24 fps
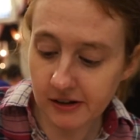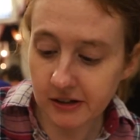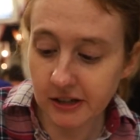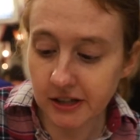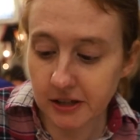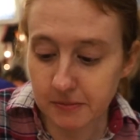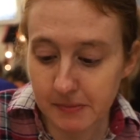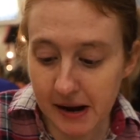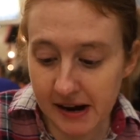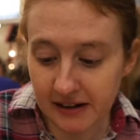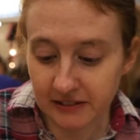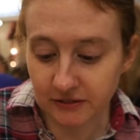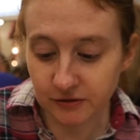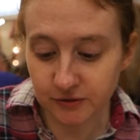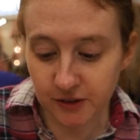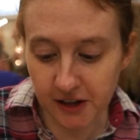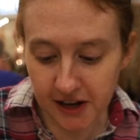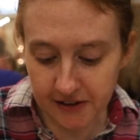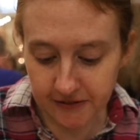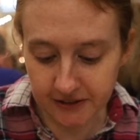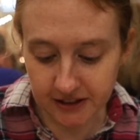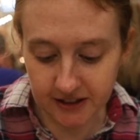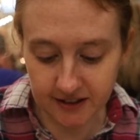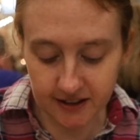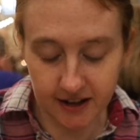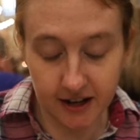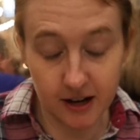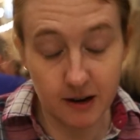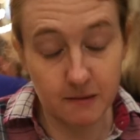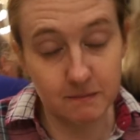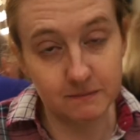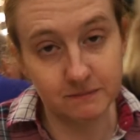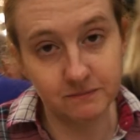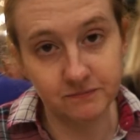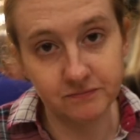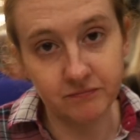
good amount of flavor in there.